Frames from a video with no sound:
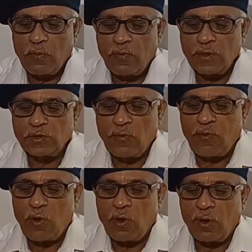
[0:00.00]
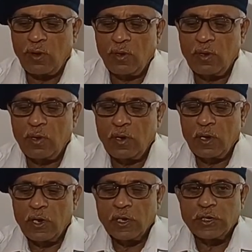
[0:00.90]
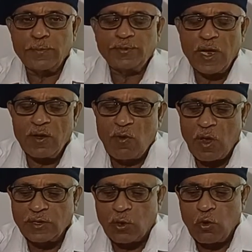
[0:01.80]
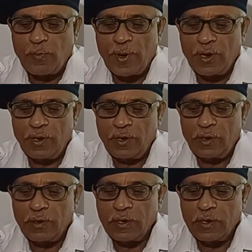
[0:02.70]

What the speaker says: First of all, ship side valves are opened